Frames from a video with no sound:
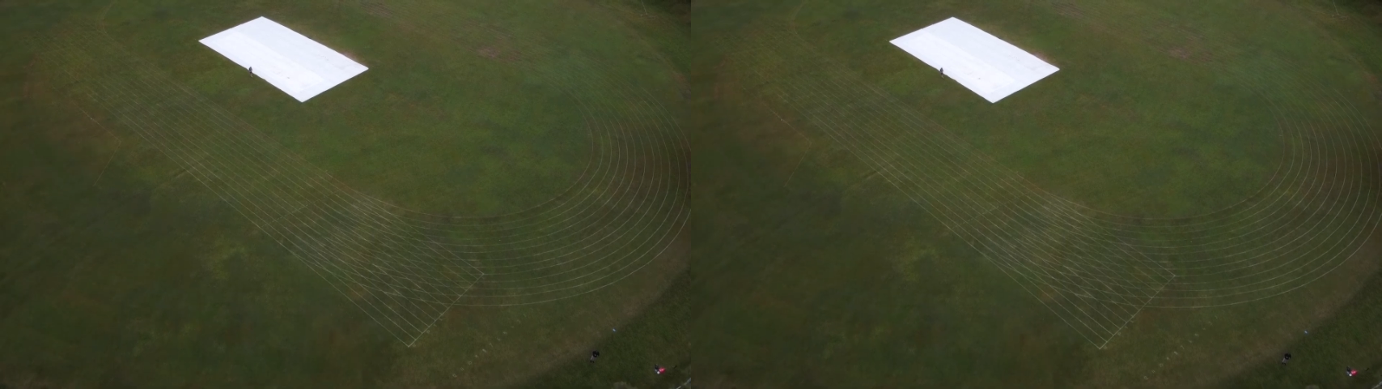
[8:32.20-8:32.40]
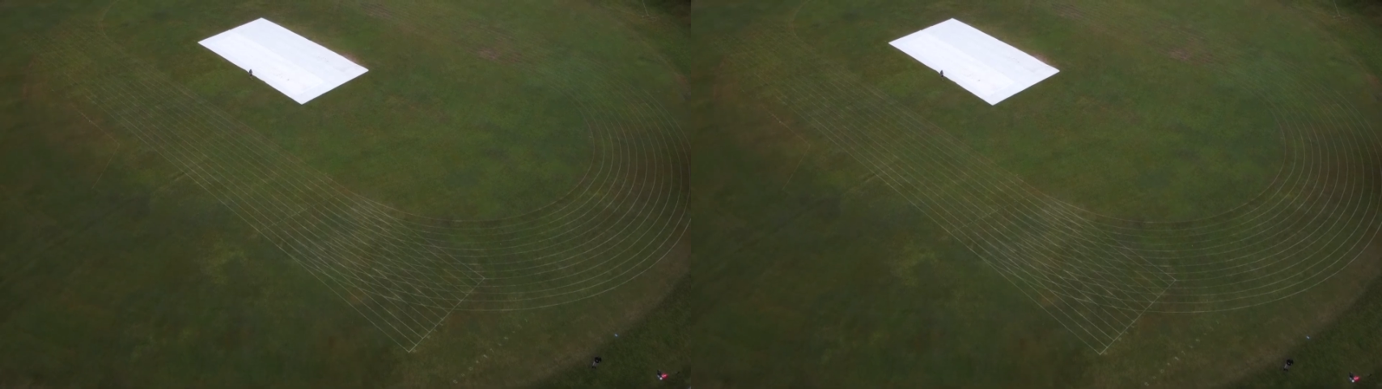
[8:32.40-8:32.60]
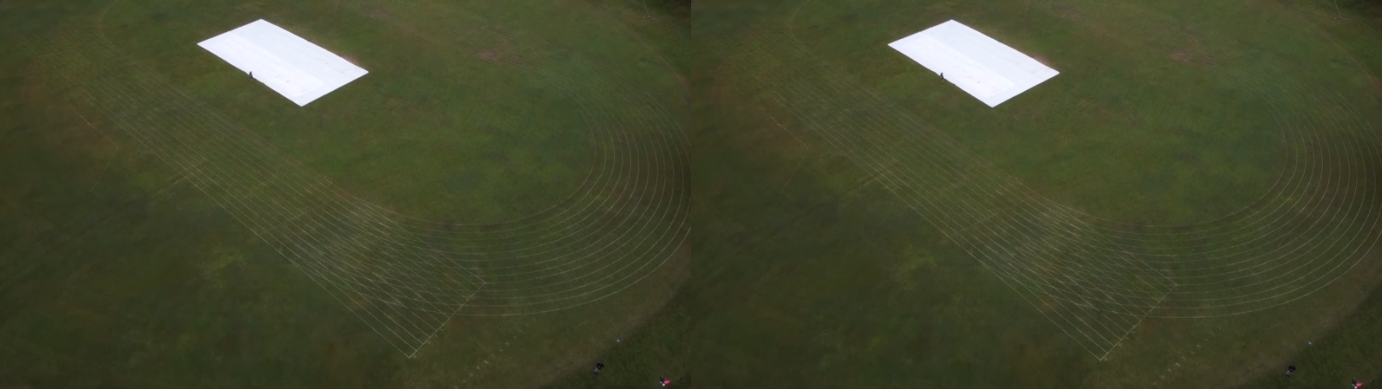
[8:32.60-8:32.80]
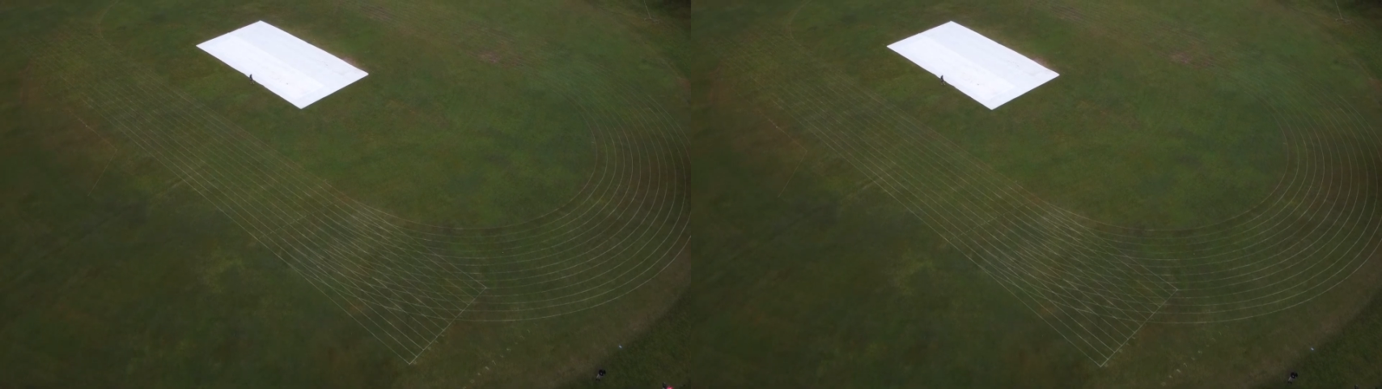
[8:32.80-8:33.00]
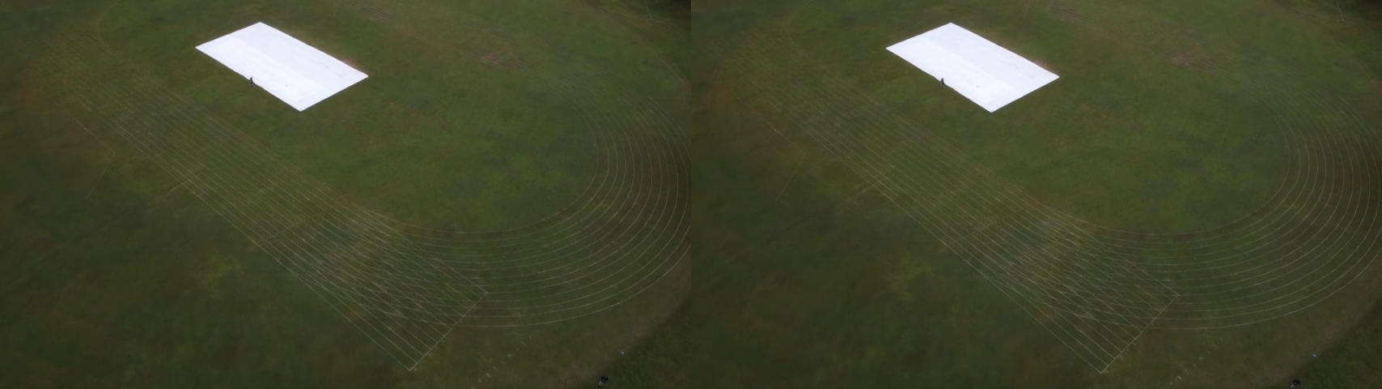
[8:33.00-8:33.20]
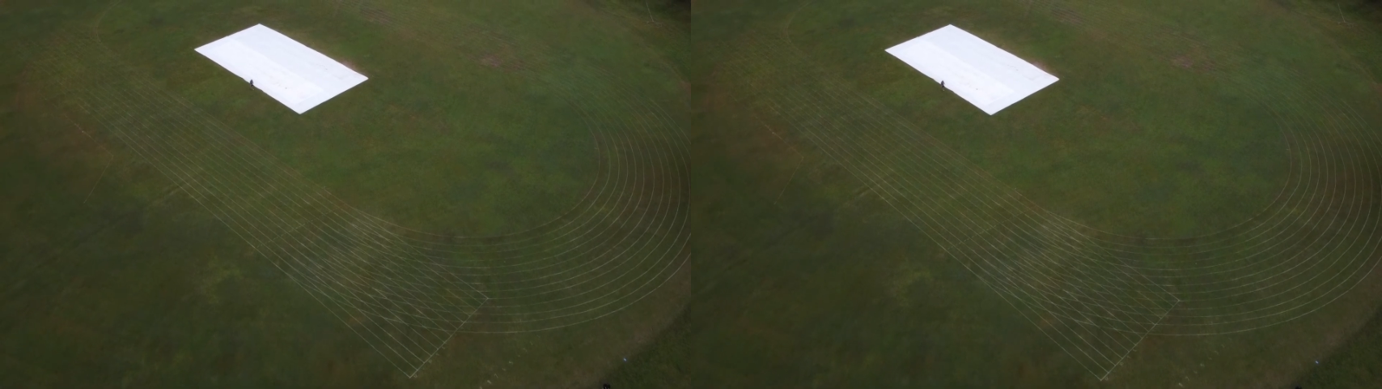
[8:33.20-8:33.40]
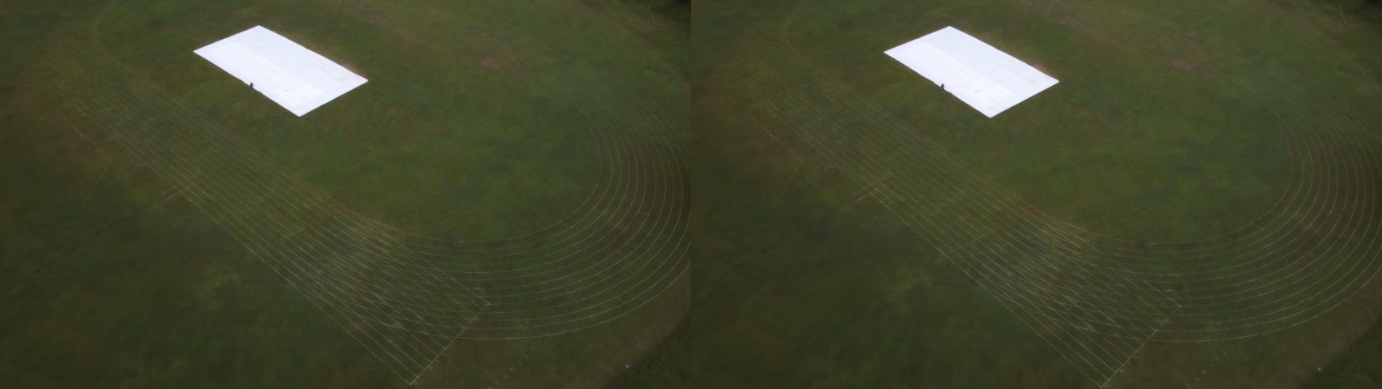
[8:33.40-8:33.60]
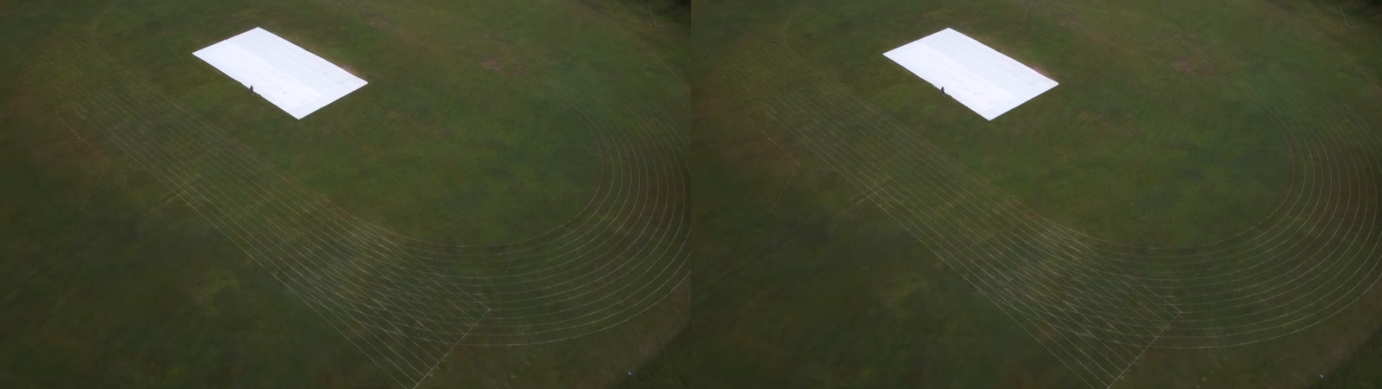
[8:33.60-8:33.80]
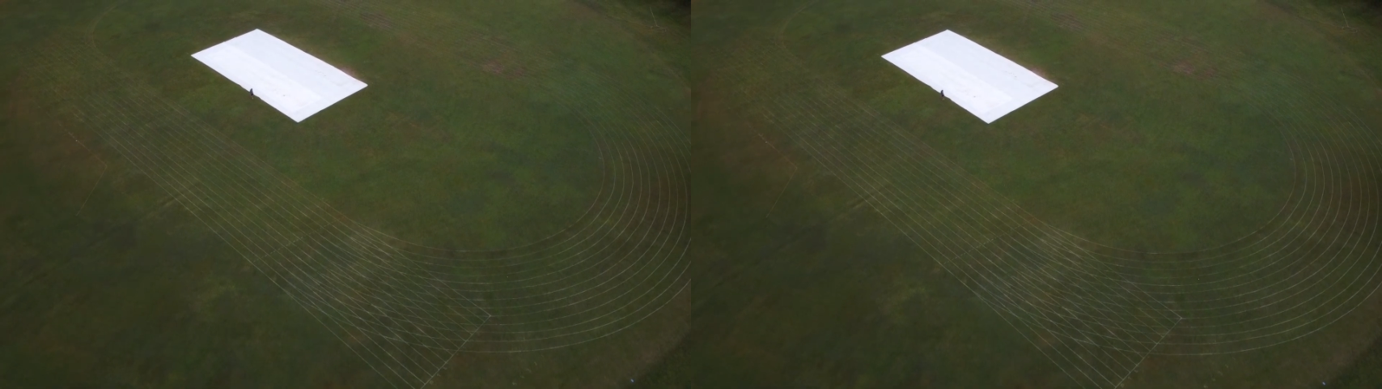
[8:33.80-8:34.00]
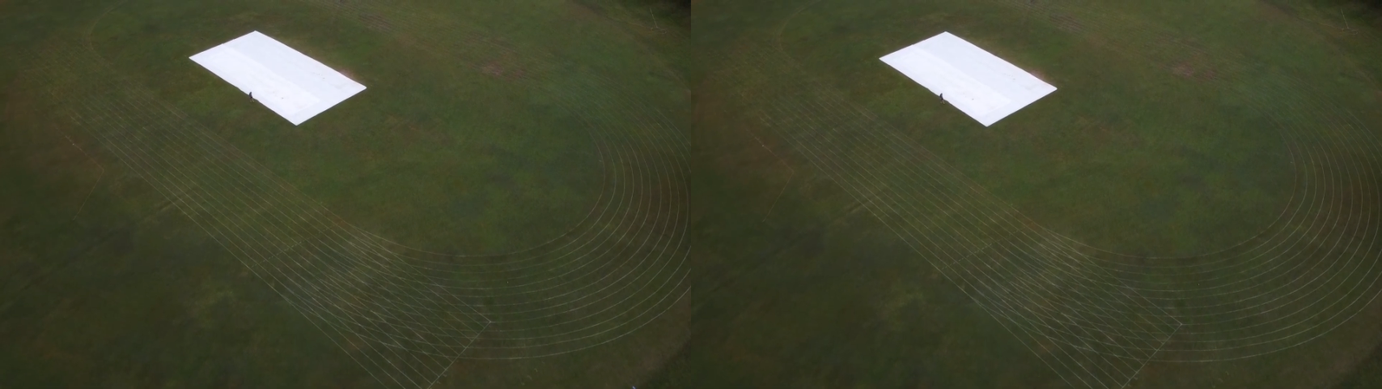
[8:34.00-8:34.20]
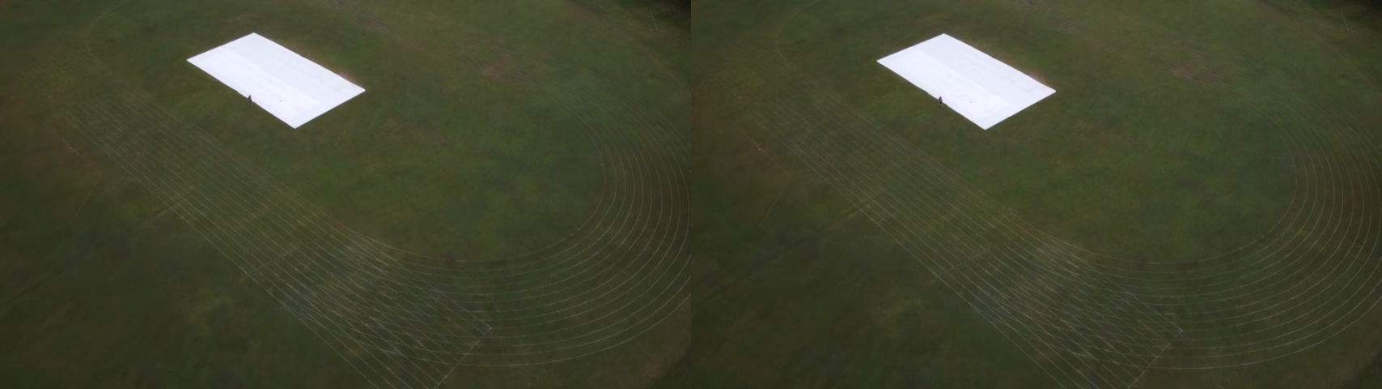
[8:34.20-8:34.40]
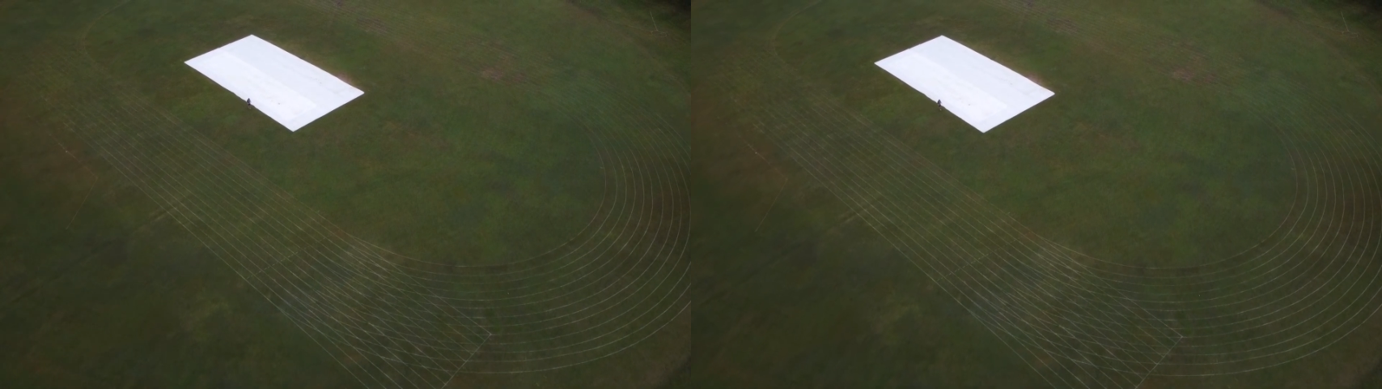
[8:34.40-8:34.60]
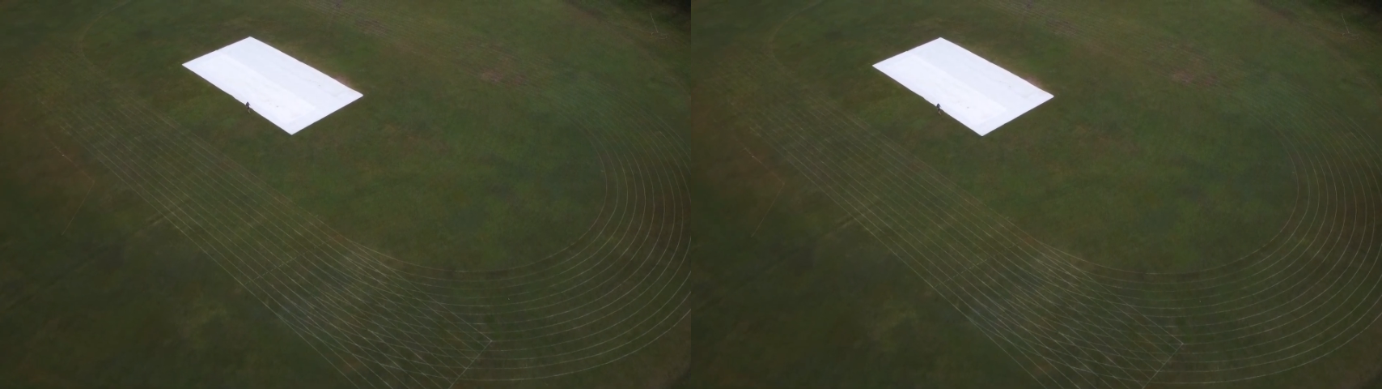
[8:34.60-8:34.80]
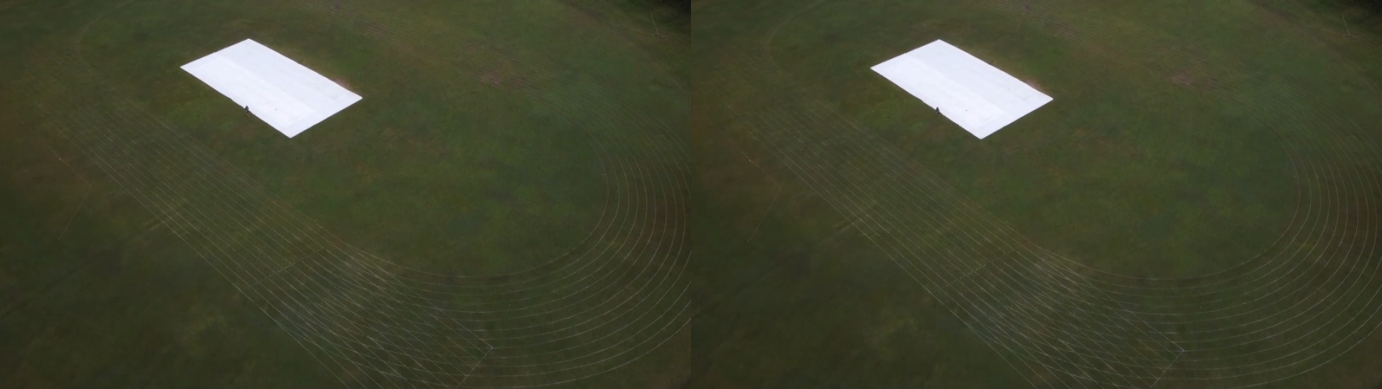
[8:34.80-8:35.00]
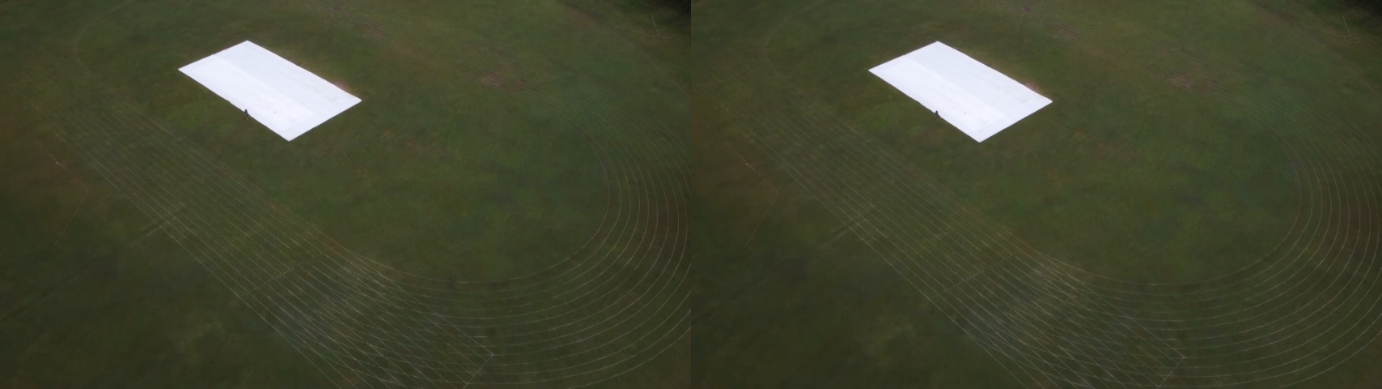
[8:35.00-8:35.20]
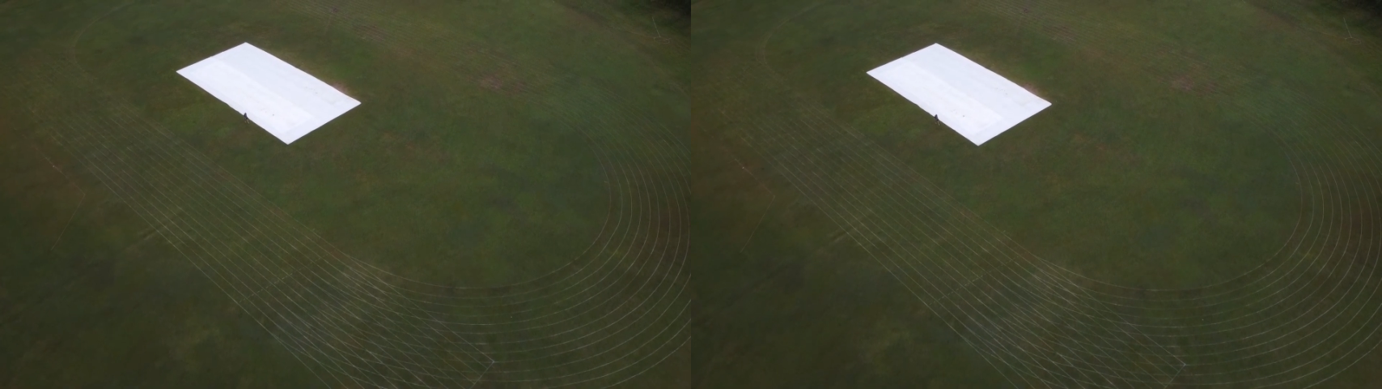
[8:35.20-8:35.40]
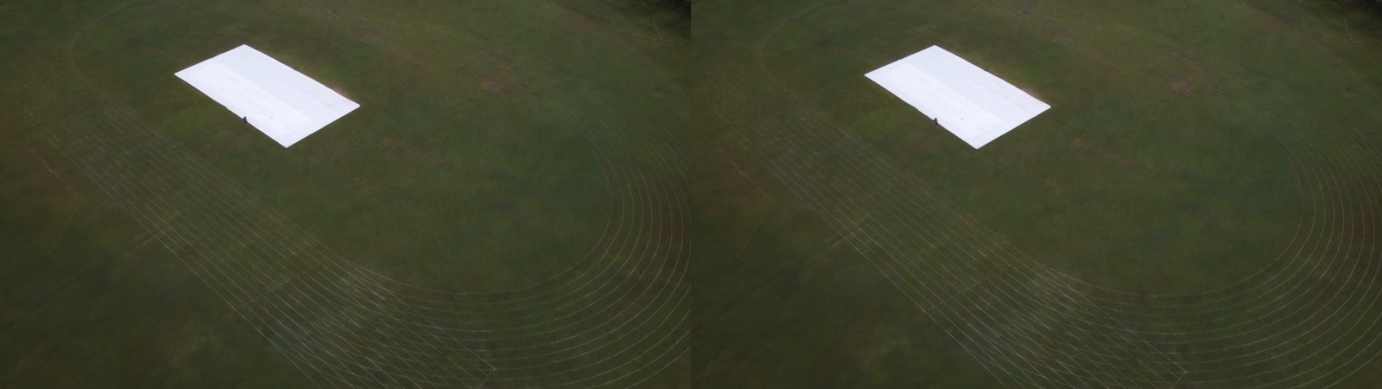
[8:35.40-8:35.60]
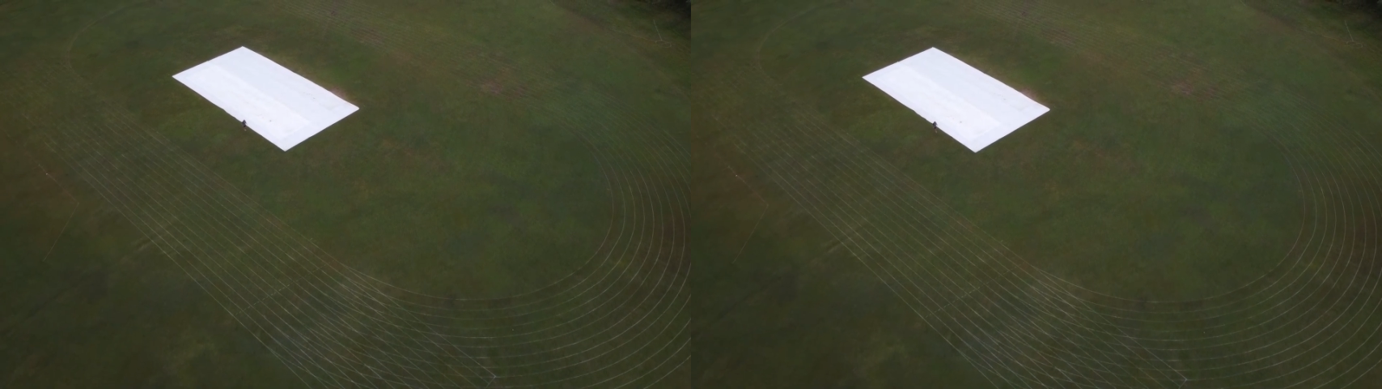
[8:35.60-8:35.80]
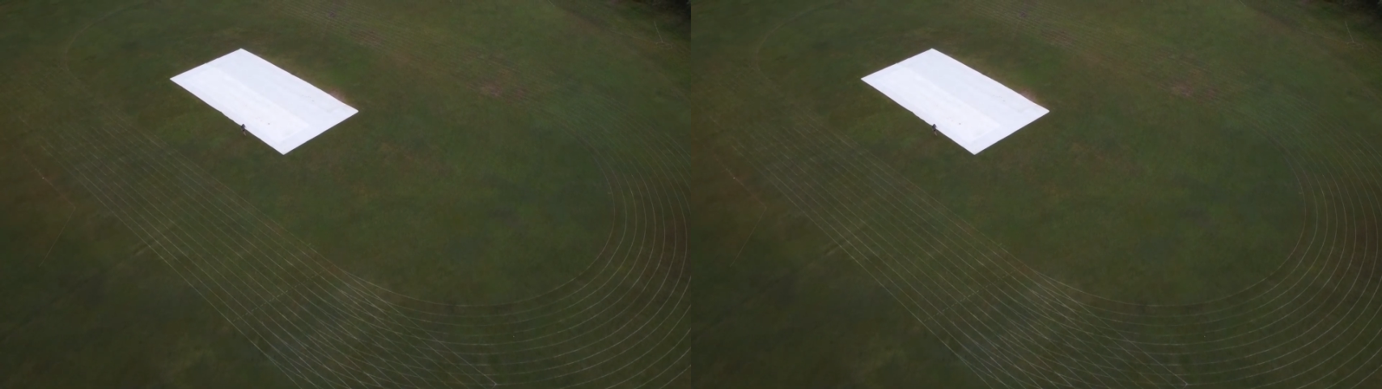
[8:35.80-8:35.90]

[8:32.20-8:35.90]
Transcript: Nobody's mouth can be seen.